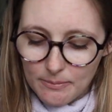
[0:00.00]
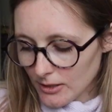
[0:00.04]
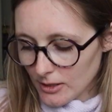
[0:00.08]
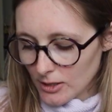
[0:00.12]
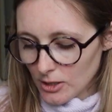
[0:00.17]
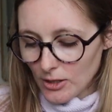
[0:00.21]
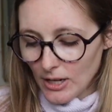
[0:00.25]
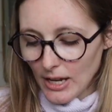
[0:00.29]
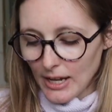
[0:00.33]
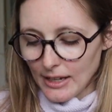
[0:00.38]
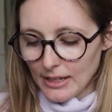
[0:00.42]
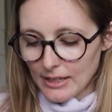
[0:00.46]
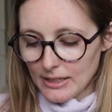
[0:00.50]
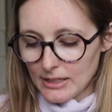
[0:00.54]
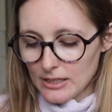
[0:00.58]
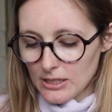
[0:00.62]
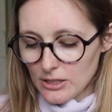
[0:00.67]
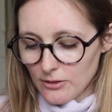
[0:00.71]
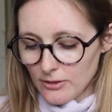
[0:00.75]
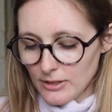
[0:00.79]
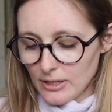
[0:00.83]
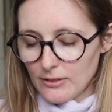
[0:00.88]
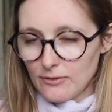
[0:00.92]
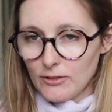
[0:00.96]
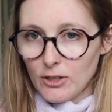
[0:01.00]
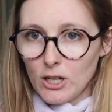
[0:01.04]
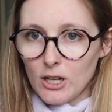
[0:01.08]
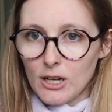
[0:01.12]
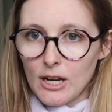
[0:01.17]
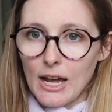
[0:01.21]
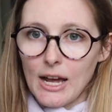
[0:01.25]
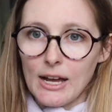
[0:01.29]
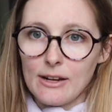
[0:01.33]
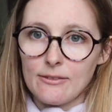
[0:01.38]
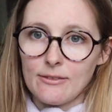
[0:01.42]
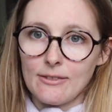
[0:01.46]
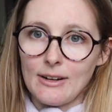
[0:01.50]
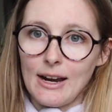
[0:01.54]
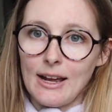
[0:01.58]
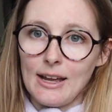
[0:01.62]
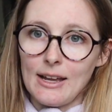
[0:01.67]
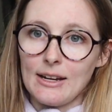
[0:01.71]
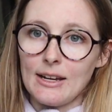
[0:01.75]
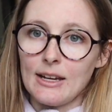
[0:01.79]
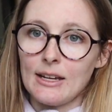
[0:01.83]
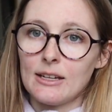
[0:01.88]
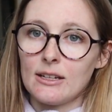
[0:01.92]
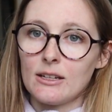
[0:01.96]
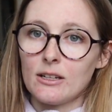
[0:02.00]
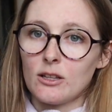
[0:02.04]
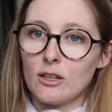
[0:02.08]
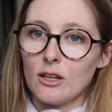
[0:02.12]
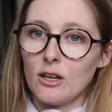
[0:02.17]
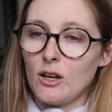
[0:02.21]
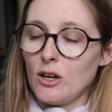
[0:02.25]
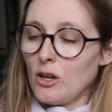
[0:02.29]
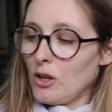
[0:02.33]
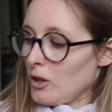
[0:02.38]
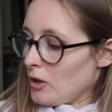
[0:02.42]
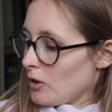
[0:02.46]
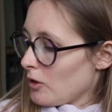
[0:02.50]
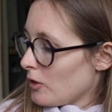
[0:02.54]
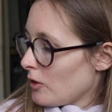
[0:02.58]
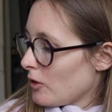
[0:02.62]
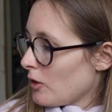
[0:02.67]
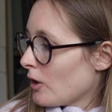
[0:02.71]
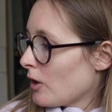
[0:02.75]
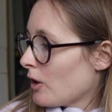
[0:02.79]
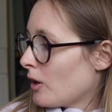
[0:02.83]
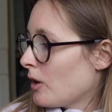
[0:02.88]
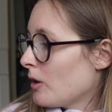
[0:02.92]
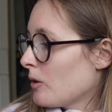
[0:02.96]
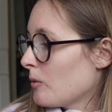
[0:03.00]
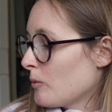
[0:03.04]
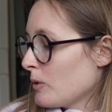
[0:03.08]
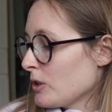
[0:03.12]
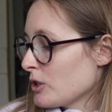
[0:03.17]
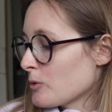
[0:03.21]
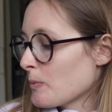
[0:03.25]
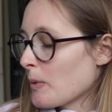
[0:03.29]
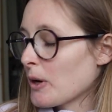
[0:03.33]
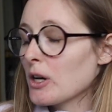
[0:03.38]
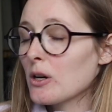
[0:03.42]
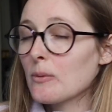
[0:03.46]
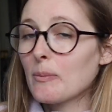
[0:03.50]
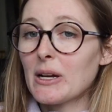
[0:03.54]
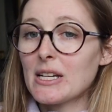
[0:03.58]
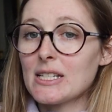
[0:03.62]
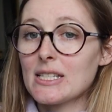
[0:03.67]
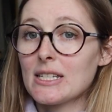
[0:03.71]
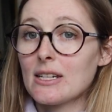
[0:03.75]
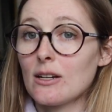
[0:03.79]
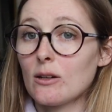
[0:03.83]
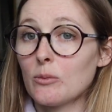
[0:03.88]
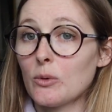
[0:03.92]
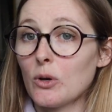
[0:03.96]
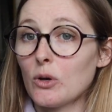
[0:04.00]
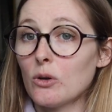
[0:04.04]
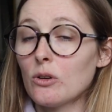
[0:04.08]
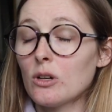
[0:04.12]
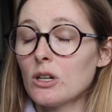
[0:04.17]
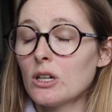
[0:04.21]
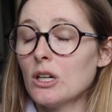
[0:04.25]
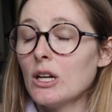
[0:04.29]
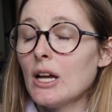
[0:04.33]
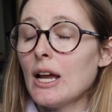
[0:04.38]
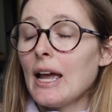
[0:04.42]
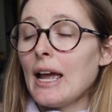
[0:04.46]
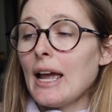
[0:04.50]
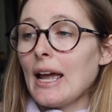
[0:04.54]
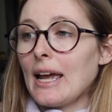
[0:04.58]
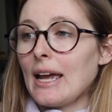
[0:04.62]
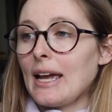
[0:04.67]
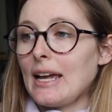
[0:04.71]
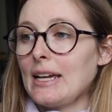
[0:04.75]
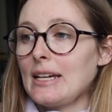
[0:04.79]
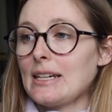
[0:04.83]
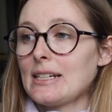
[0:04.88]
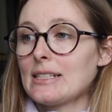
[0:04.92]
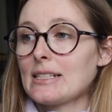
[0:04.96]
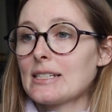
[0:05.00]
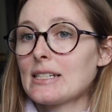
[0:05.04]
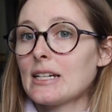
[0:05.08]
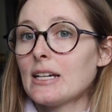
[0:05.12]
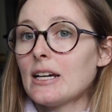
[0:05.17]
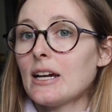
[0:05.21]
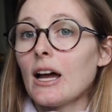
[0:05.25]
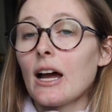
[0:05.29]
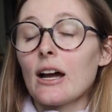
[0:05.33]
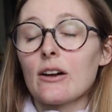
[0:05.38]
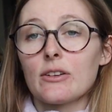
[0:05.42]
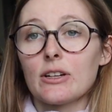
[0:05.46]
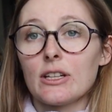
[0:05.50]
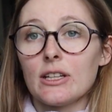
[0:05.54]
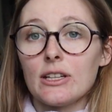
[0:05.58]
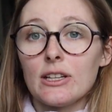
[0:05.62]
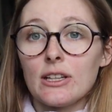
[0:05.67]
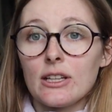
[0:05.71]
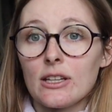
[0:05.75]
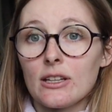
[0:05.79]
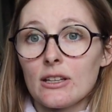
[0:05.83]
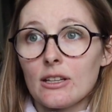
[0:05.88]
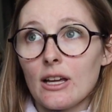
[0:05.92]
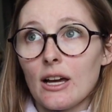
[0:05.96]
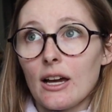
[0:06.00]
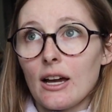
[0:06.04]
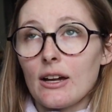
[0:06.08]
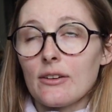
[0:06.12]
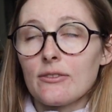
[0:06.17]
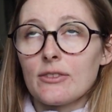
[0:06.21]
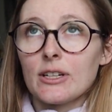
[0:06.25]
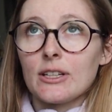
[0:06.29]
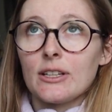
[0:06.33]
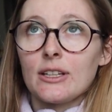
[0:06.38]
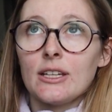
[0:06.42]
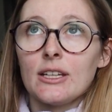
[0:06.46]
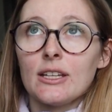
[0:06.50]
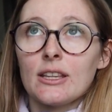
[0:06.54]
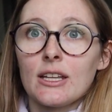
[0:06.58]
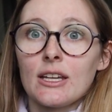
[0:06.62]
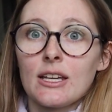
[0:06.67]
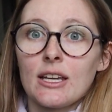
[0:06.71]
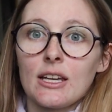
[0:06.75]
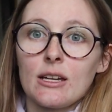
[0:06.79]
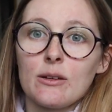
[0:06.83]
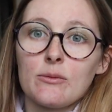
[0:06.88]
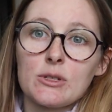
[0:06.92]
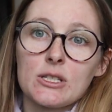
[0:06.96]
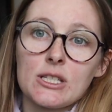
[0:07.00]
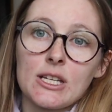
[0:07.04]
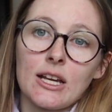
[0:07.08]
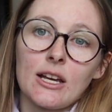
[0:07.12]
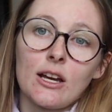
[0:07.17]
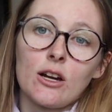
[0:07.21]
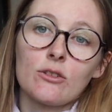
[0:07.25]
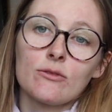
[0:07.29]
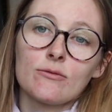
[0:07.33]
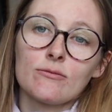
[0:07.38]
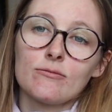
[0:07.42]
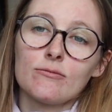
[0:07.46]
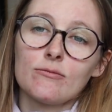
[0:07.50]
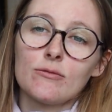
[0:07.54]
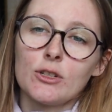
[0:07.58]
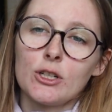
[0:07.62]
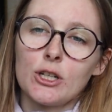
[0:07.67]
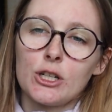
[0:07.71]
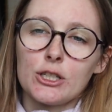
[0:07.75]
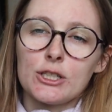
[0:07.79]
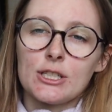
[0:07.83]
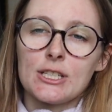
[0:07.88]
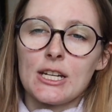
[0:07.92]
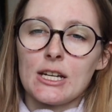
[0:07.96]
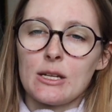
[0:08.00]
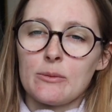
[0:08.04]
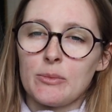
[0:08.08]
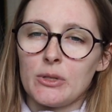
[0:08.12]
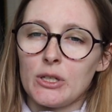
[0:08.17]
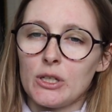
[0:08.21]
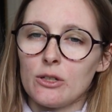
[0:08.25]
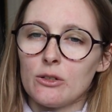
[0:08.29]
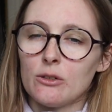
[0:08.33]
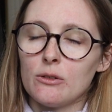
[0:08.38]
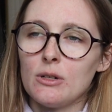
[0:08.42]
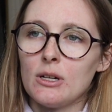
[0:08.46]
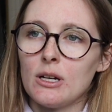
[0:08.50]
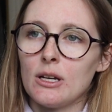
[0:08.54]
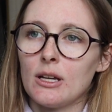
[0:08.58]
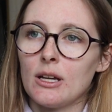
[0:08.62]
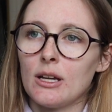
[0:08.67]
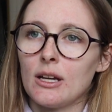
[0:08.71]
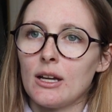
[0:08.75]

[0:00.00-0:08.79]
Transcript: So yeah, in this reading vlog, I read The Witch Mark by C.L. Polk, and I really think it was like a good debut,